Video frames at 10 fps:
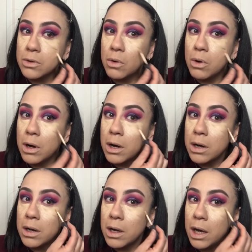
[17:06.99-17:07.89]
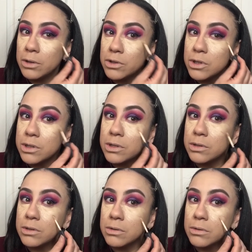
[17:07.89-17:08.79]
or I'll
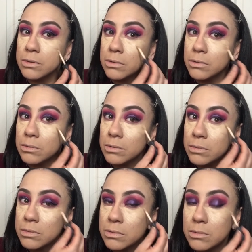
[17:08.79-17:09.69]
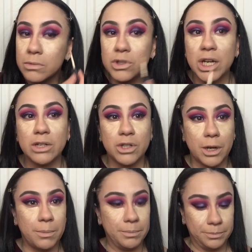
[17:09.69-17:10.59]
just change it up.